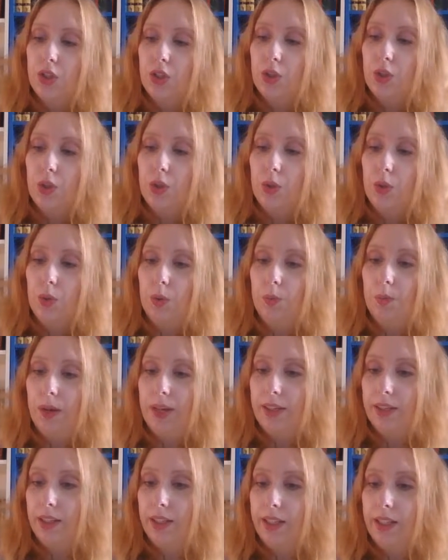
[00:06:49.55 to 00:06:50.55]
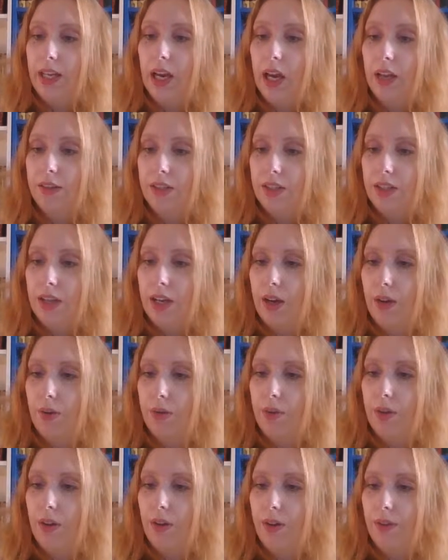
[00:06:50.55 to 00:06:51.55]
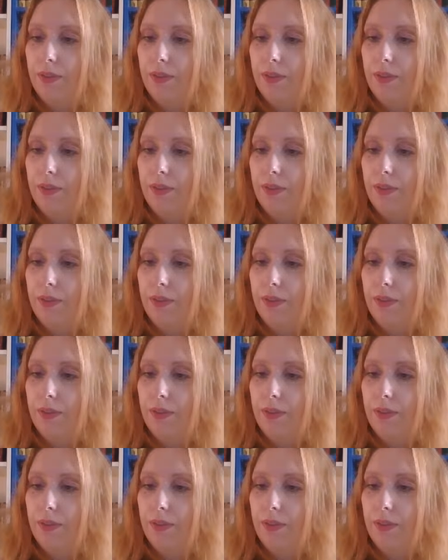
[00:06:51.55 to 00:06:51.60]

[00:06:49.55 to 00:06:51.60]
to basically hunt down